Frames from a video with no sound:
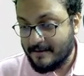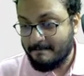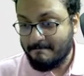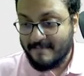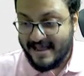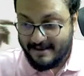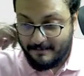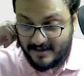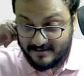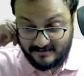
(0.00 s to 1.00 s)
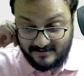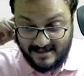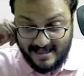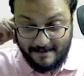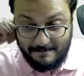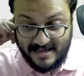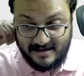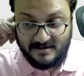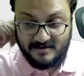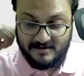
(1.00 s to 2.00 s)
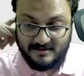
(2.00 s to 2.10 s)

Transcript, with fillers: Mehmet Amin,